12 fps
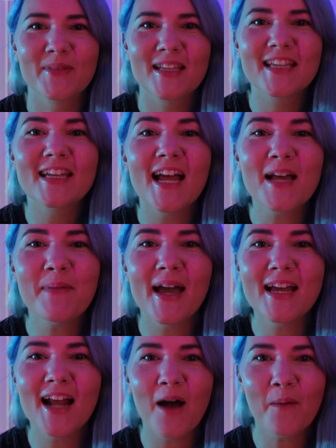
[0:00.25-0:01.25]
G'day
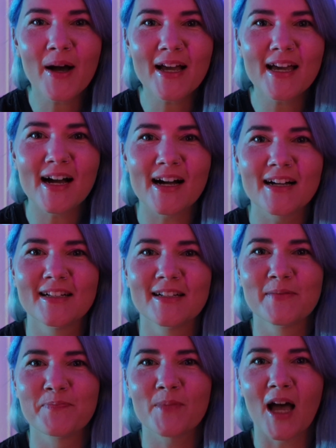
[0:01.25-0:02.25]
mate, how are ya?
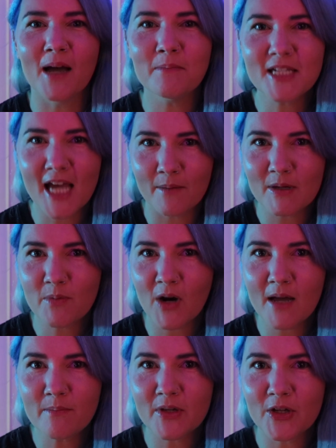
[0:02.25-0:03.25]
I'm Tammy
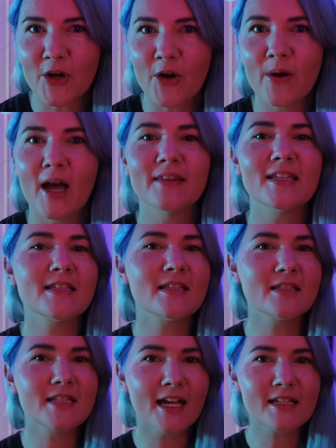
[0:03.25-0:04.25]
Bryant Butow and this
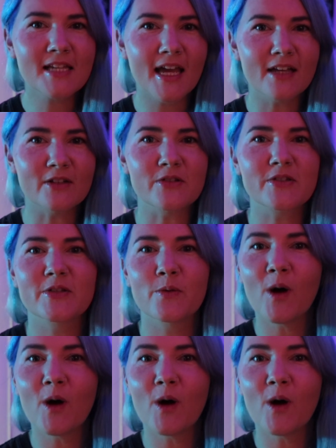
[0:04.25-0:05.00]
is Tech Tales.